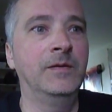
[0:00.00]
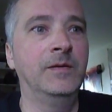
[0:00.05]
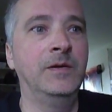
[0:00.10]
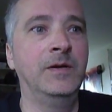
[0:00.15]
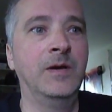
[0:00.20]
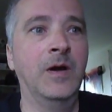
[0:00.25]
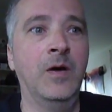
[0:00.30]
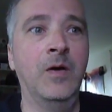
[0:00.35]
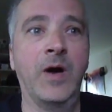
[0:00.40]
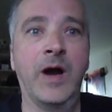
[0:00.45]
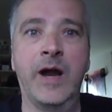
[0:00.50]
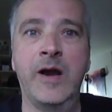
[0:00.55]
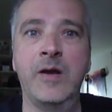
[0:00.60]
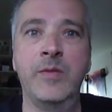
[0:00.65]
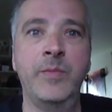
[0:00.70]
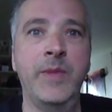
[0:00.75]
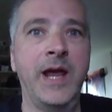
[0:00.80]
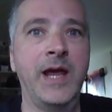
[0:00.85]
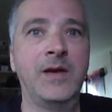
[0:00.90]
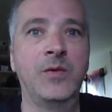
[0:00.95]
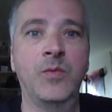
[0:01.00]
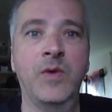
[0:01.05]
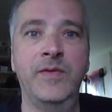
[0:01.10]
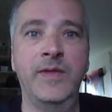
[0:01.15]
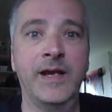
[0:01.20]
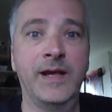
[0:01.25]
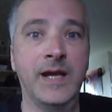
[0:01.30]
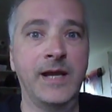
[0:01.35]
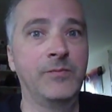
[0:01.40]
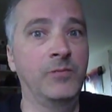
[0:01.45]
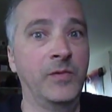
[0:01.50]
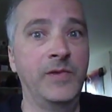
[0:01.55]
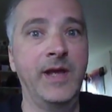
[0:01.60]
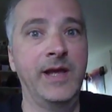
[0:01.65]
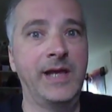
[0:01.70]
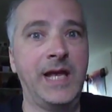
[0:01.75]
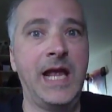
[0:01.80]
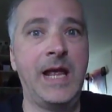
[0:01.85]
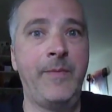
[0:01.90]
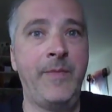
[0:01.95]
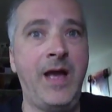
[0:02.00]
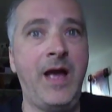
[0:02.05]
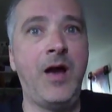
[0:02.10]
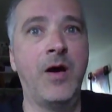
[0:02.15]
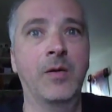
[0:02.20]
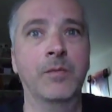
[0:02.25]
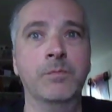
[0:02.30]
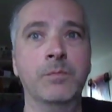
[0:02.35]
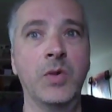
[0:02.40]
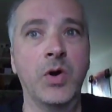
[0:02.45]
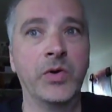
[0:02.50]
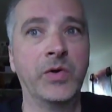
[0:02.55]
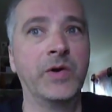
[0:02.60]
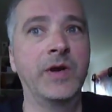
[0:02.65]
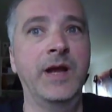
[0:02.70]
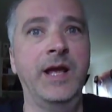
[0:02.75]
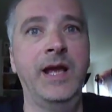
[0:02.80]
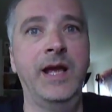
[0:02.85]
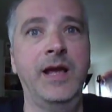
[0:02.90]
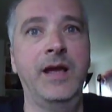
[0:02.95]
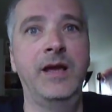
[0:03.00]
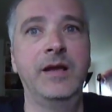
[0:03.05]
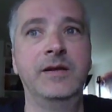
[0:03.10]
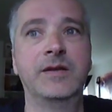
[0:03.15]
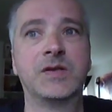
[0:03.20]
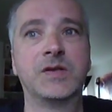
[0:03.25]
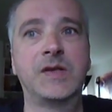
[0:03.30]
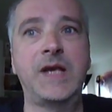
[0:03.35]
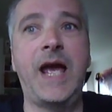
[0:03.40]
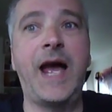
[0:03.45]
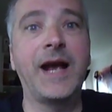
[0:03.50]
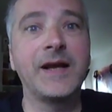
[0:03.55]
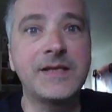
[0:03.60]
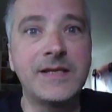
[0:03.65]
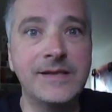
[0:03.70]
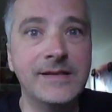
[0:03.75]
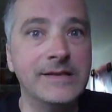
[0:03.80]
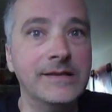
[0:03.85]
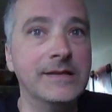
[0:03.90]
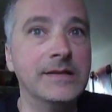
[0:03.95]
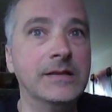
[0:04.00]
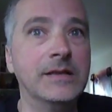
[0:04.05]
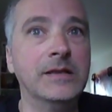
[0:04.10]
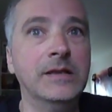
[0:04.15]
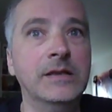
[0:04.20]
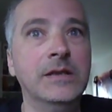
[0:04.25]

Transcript: you know, Iron Maiden when they when they came out, Motorhead, Saxon,